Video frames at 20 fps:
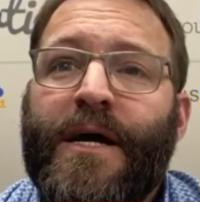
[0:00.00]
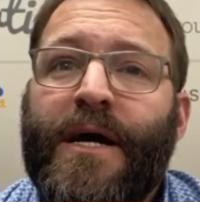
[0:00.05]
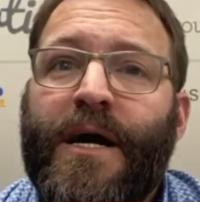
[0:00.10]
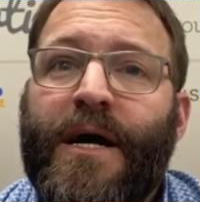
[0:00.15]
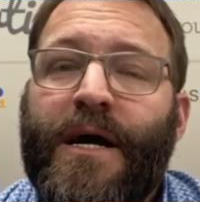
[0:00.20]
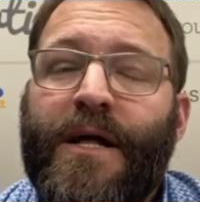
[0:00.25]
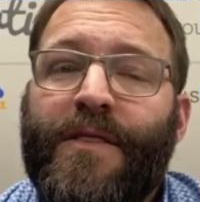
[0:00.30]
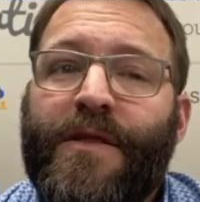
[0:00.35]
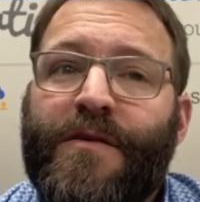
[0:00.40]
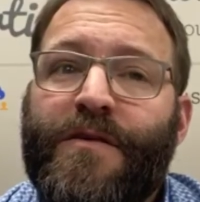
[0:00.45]

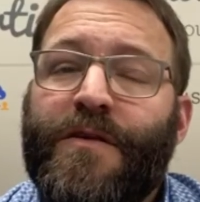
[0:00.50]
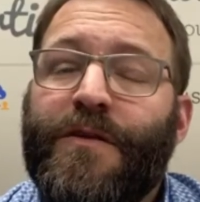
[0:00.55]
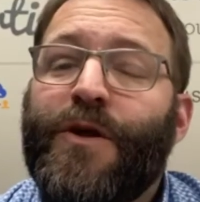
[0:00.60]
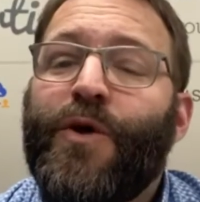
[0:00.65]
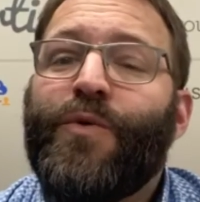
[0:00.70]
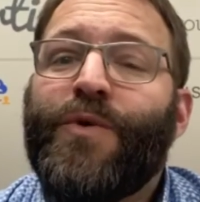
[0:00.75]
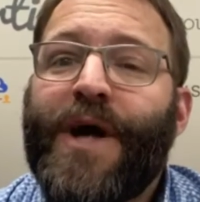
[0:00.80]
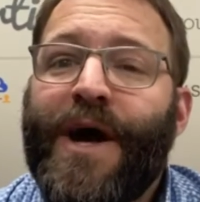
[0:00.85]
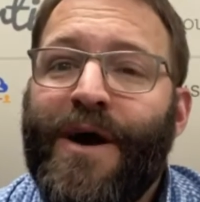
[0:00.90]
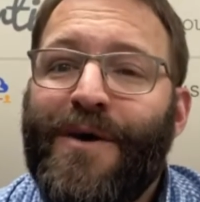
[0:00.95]
The
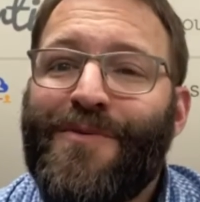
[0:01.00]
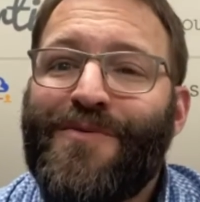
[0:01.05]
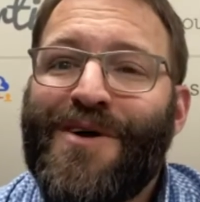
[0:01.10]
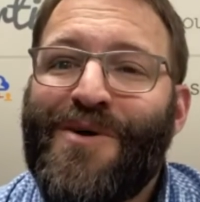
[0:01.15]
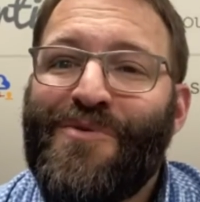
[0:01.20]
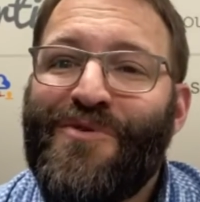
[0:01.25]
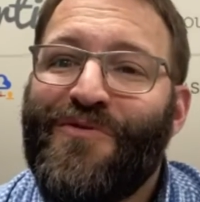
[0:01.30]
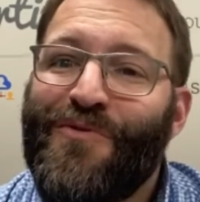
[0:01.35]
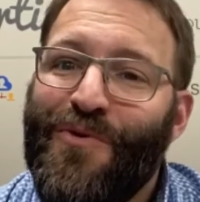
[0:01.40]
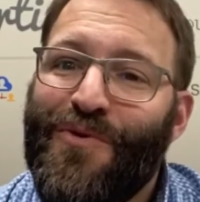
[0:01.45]
slowdown
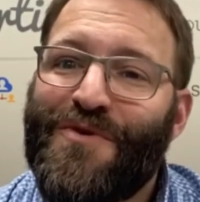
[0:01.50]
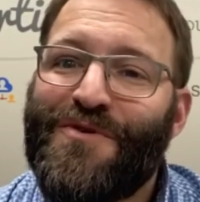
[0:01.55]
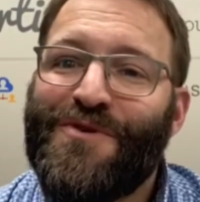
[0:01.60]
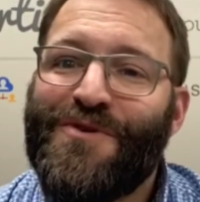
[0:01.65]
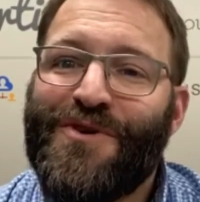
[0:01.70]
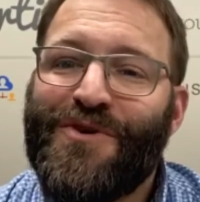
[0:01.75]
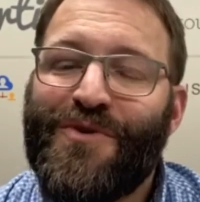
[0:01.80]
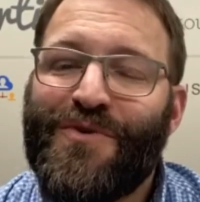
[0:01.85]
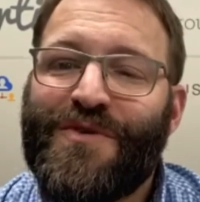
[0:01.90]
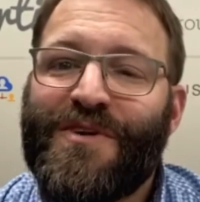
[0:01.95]
that we're forced
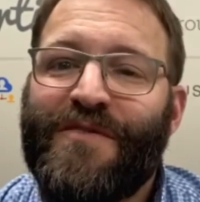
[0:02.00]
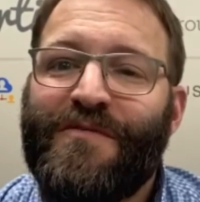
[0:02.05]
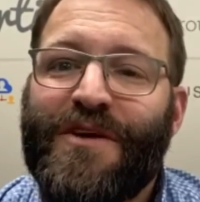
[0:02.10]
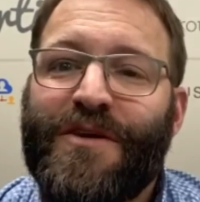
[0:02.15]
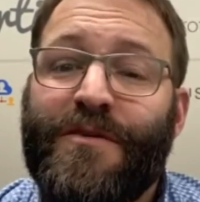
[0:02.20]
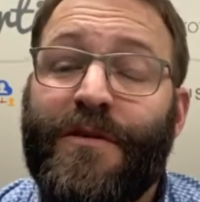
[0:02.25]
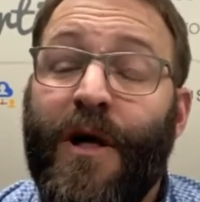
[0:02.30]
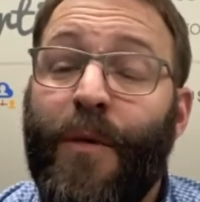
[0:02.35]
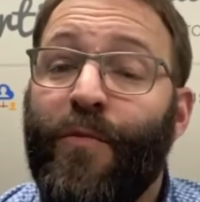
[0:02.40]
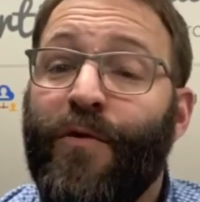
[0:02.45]
to do is giving
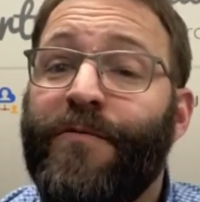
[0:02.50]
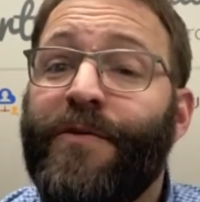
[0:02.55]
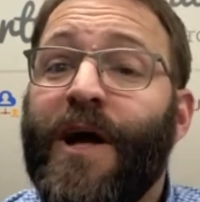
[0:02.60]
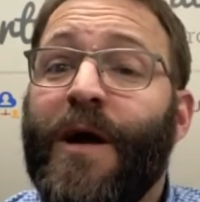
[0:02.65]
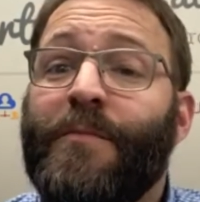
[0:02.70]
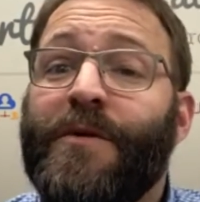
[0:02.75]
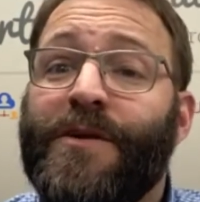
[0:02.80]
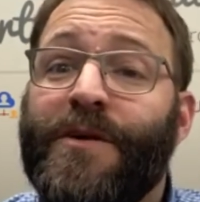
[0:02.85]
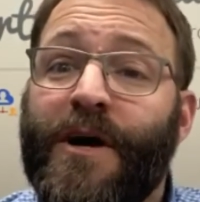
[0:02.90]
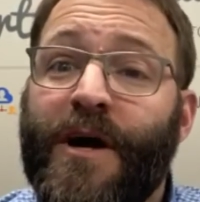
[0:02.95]
us a lot more
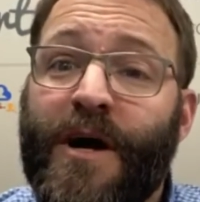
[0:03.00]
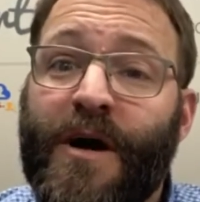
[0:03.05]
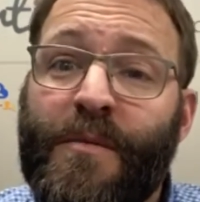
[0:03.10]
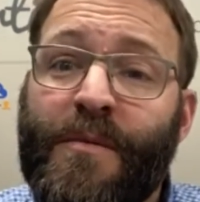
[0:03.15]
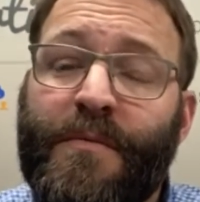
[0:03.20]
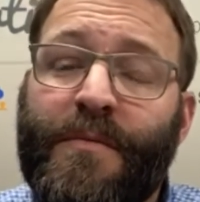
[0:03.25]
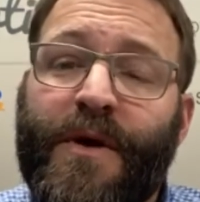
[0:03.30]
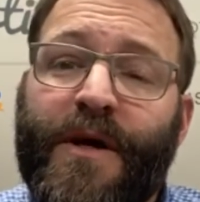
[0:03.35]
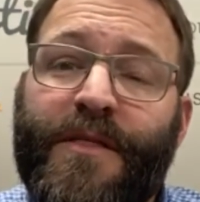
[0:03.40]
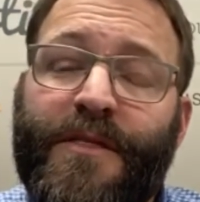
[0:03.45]
family
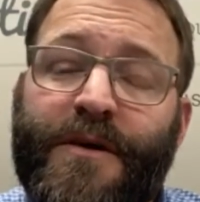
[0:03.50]
time,